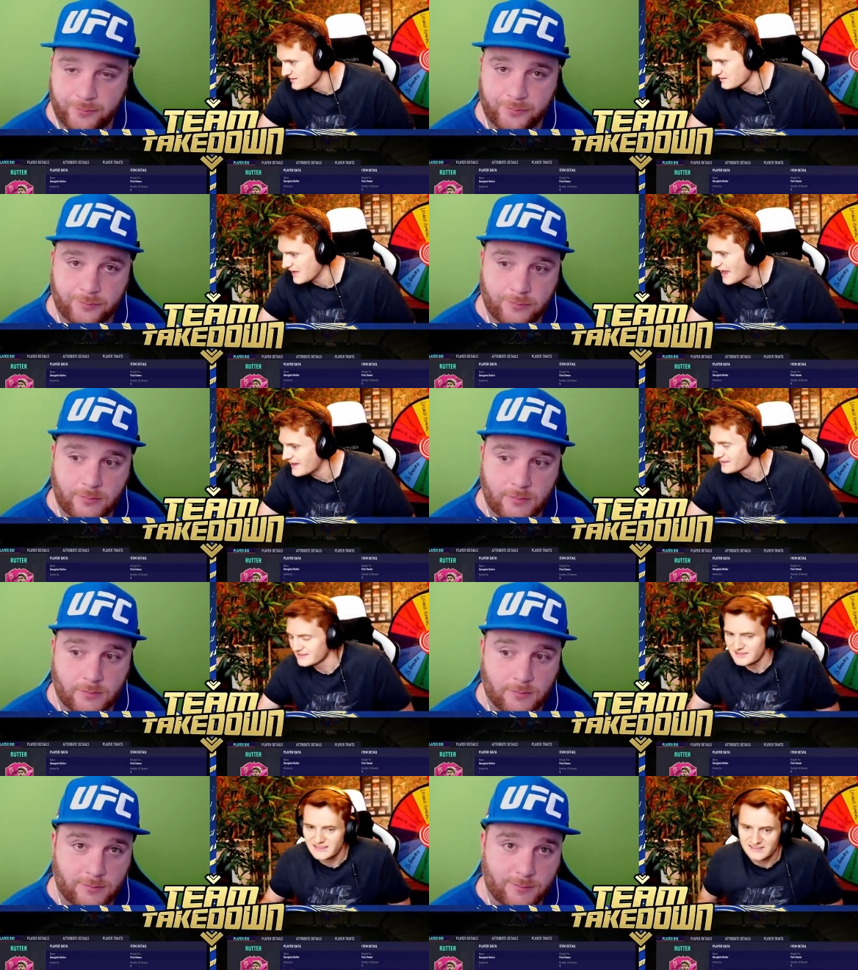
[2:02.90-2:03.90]
Speaker 1: Yeah.
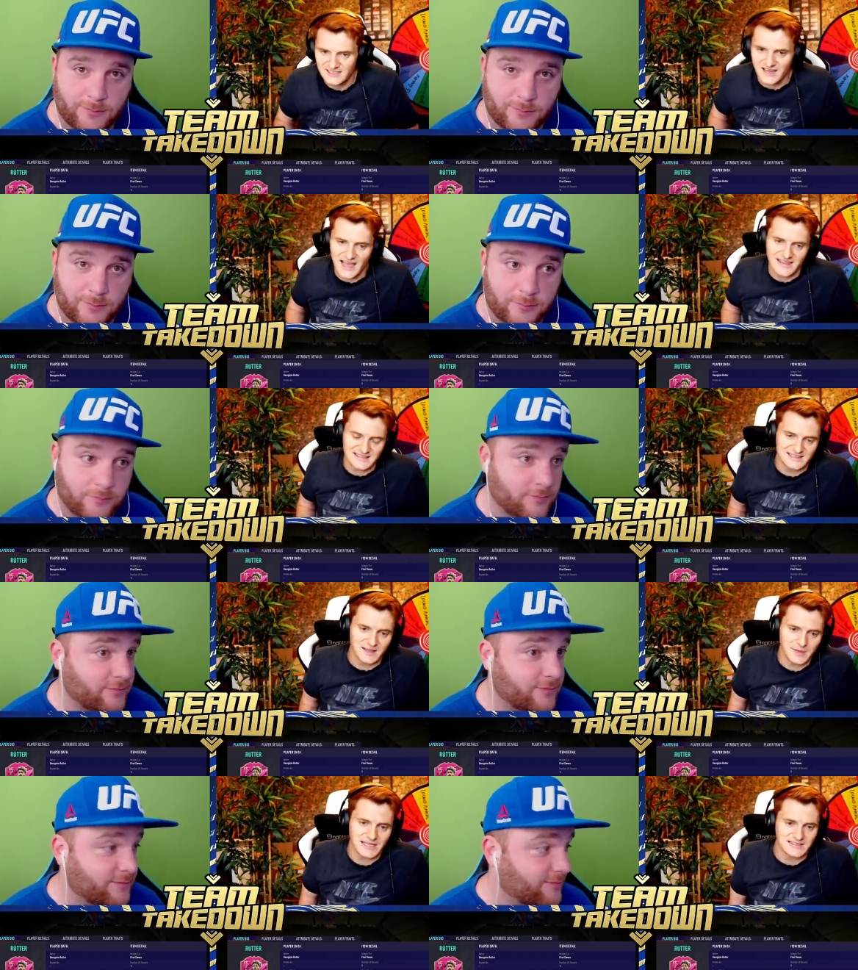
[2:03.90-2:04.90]
So yeah, this is the
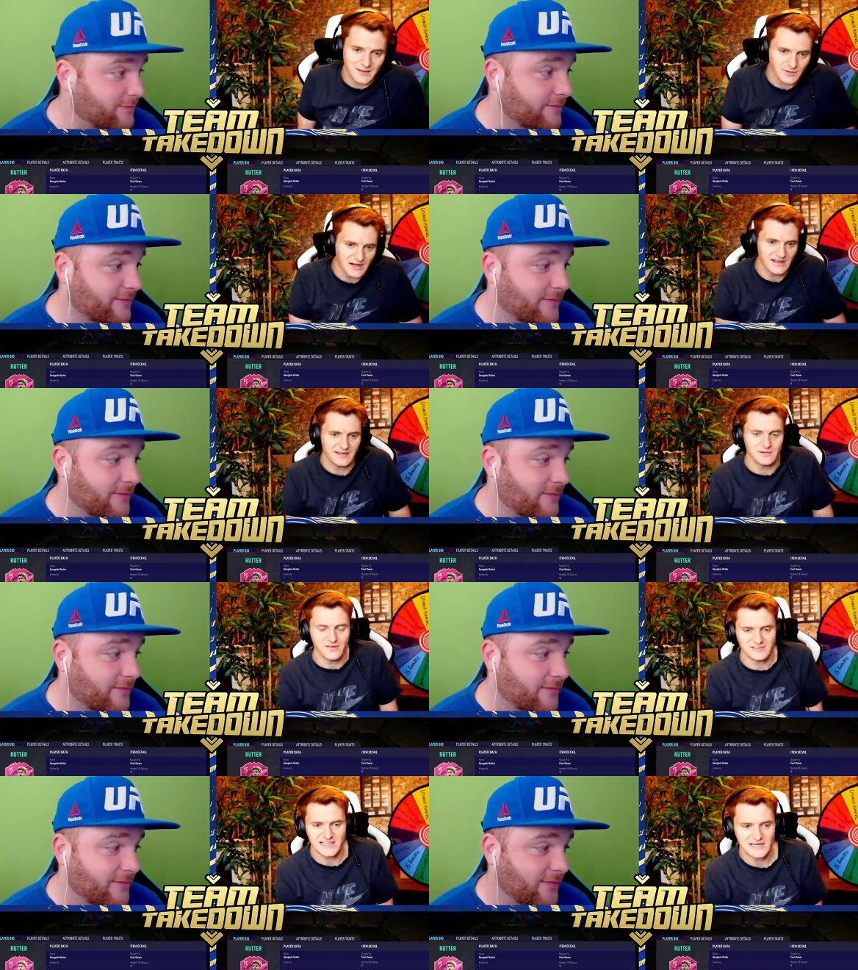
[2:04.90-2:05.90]
biggest upgrade I think we've
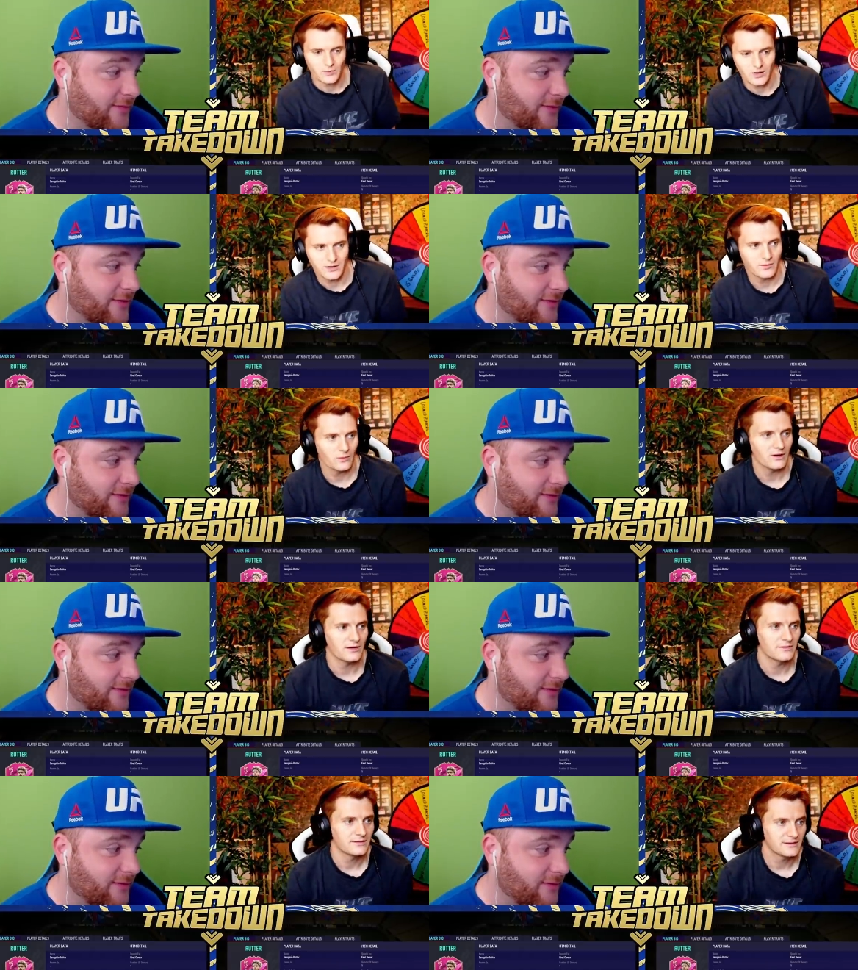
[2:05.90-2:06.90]
ever seen in one
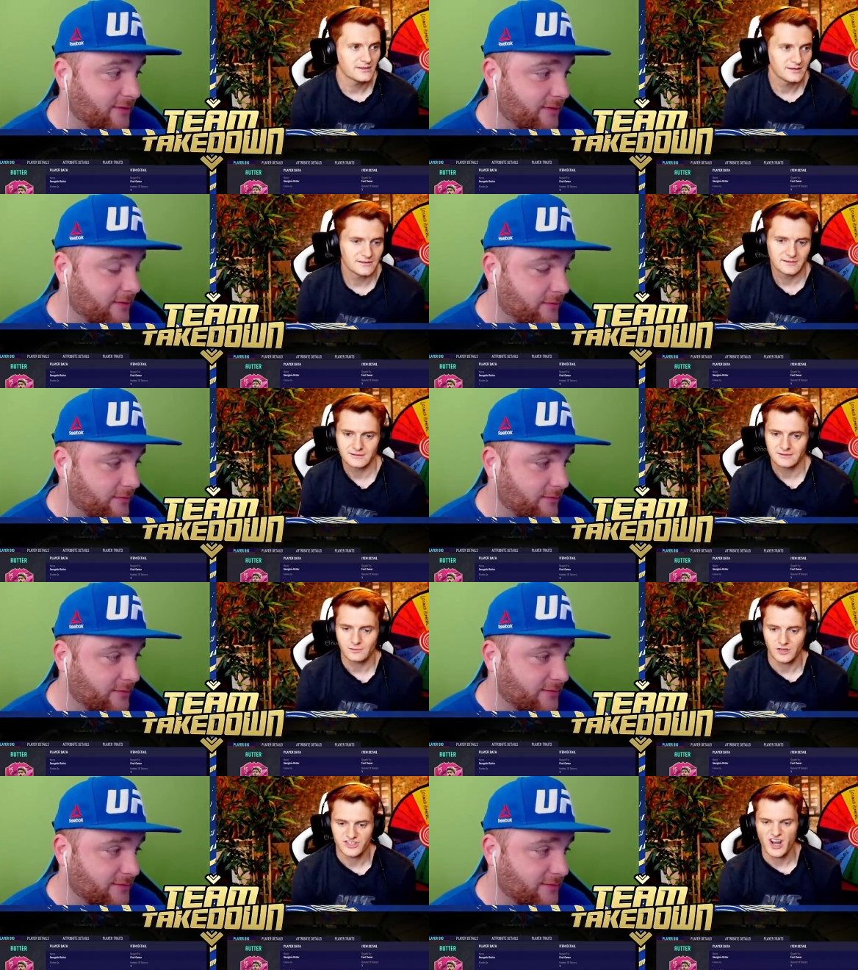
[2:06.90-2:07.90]

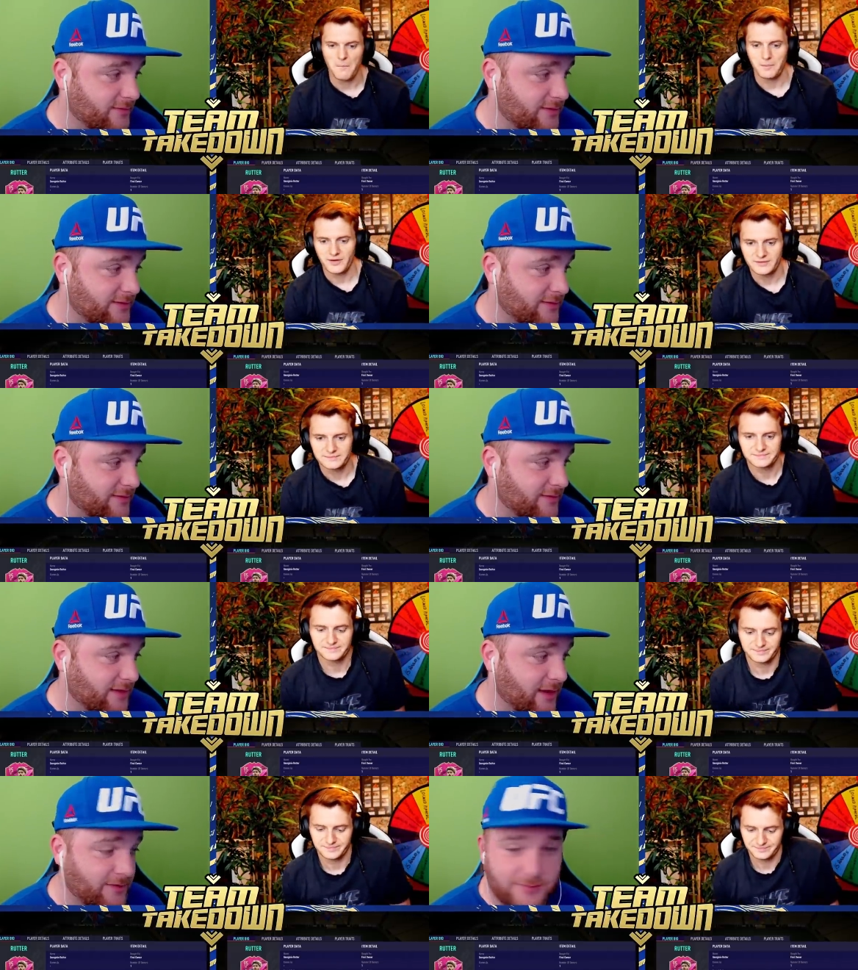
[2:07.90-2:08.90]
jump.
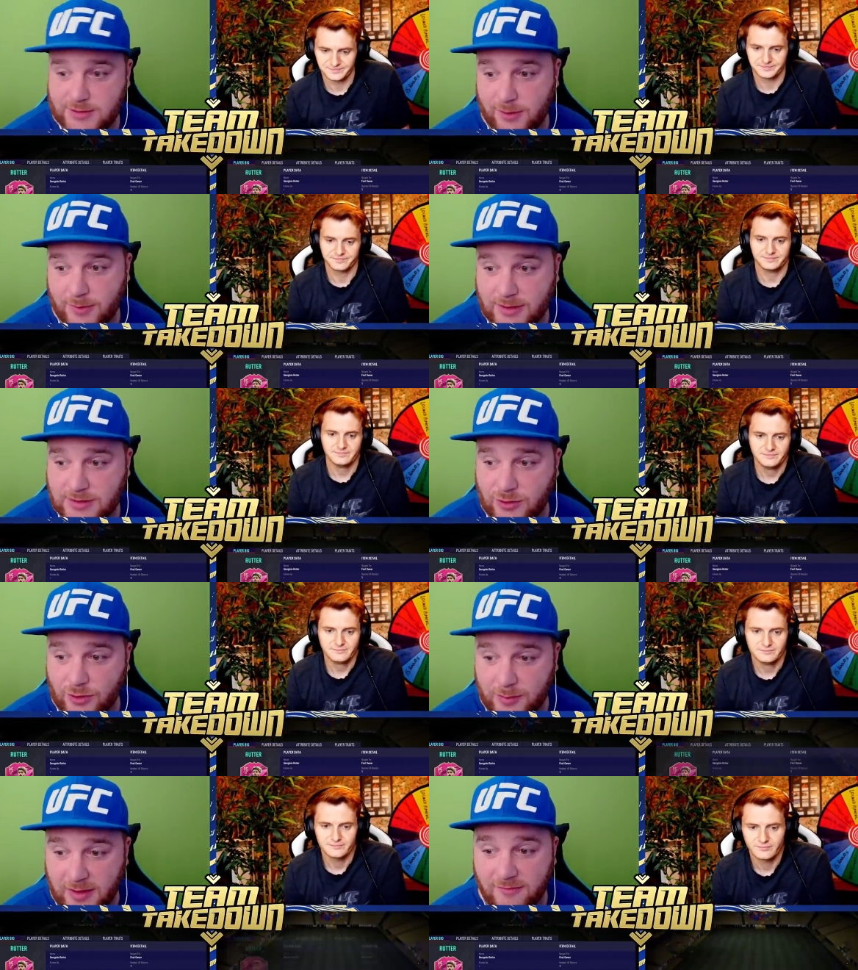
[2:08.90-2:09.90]
Speaker 2: Yeah, so it's going
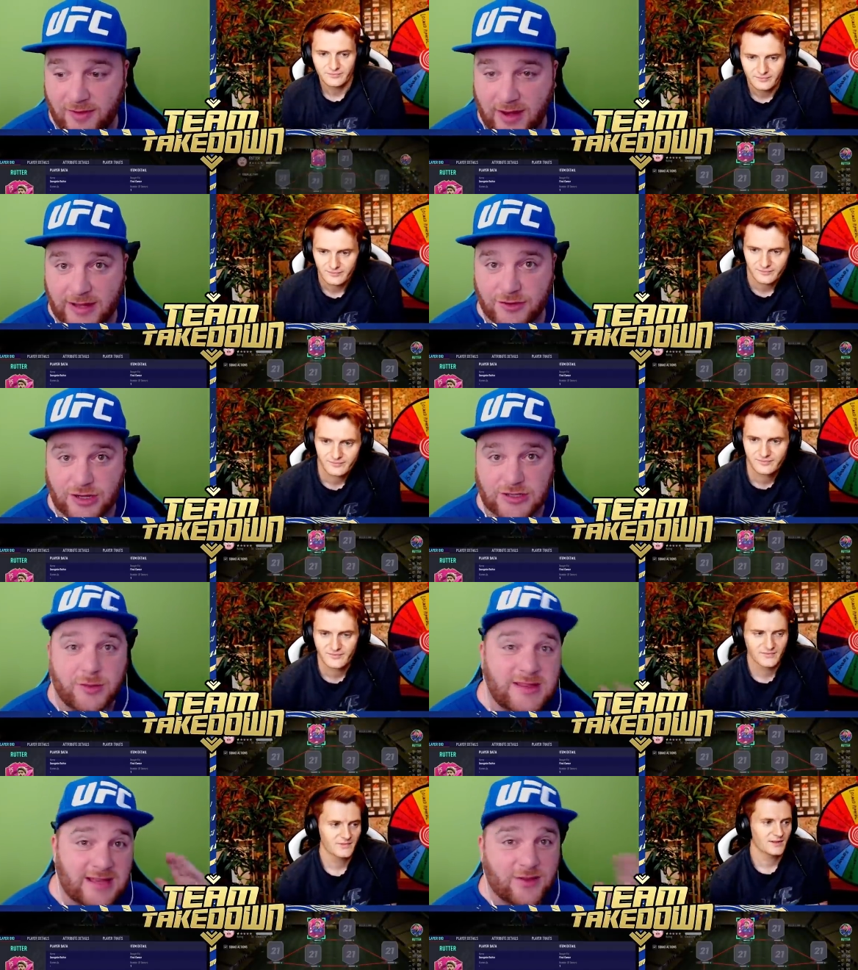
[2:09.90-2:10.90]
to be very interesting.
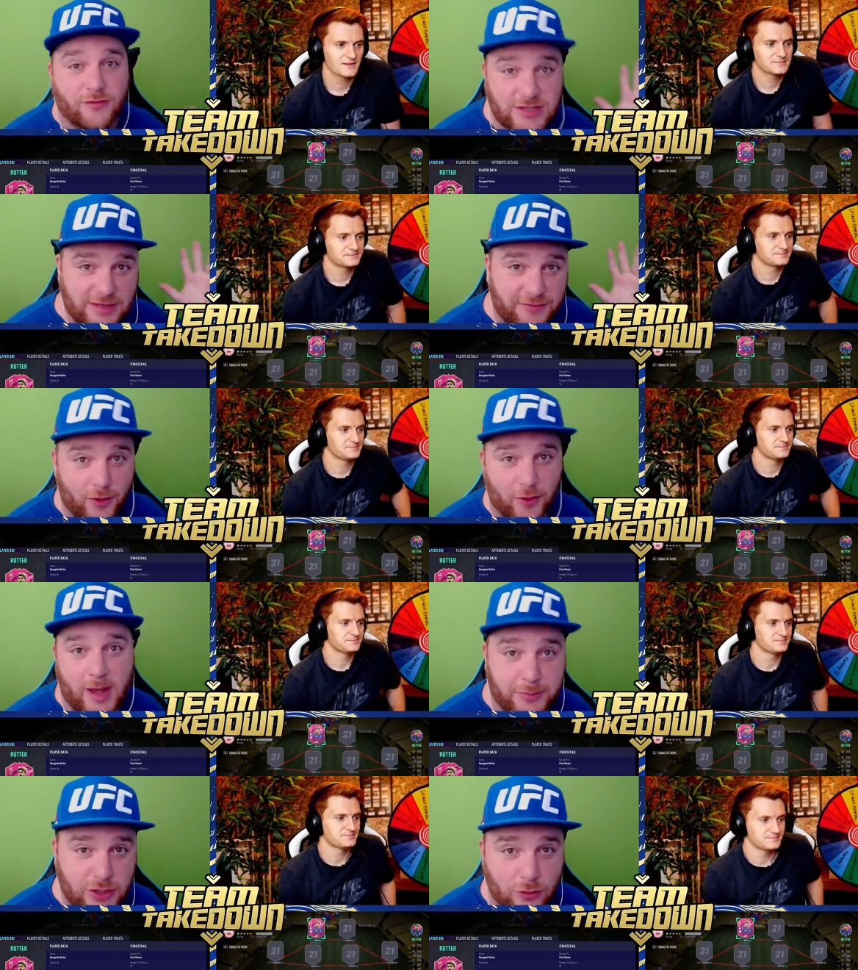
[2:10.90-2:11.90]
We did obviously film an
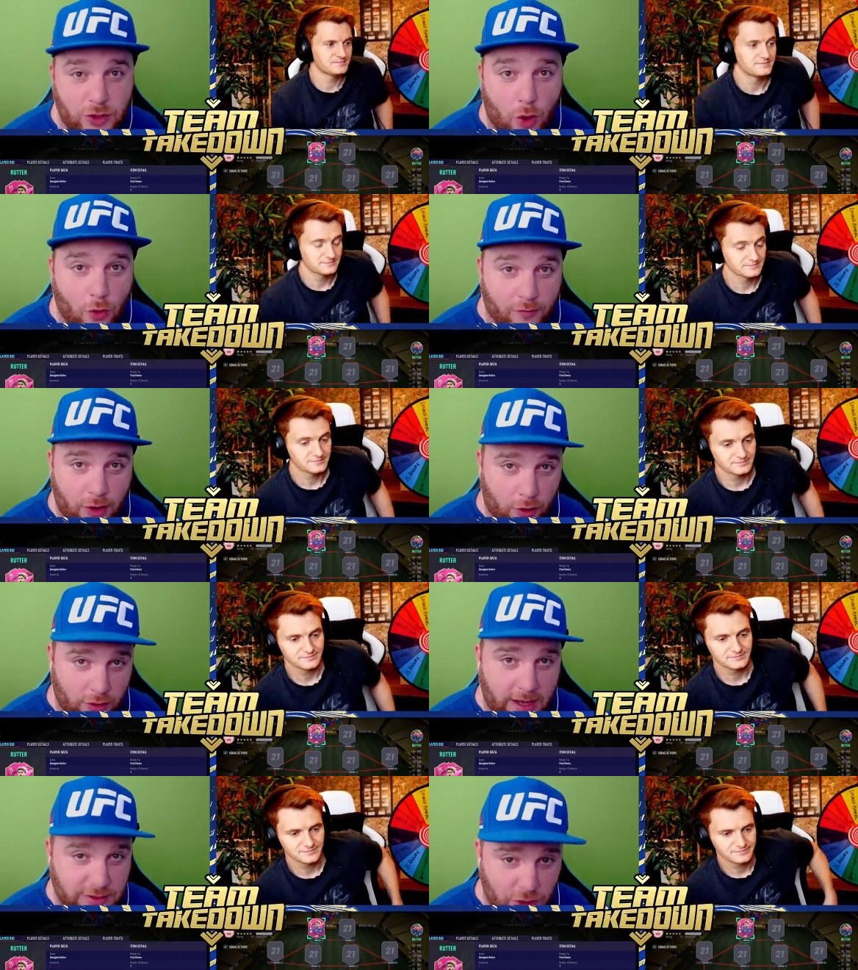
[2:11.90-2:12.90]
episode over on
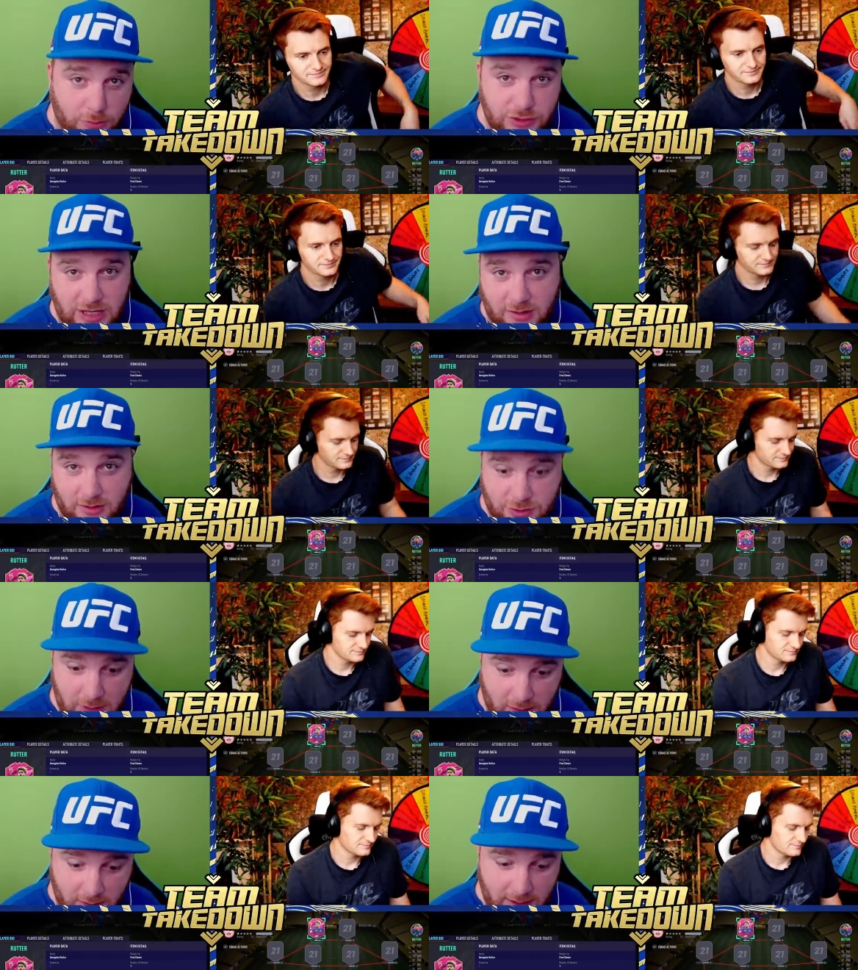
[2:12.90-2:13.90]
Tom's channel as
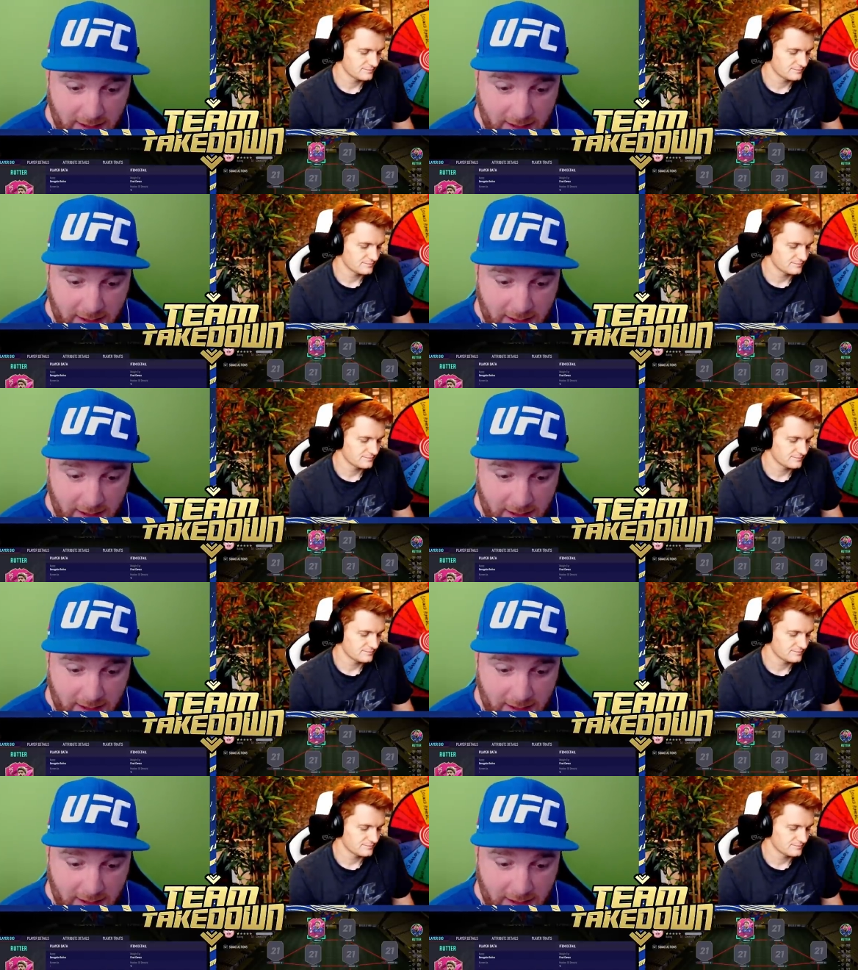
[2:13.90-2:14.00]
well.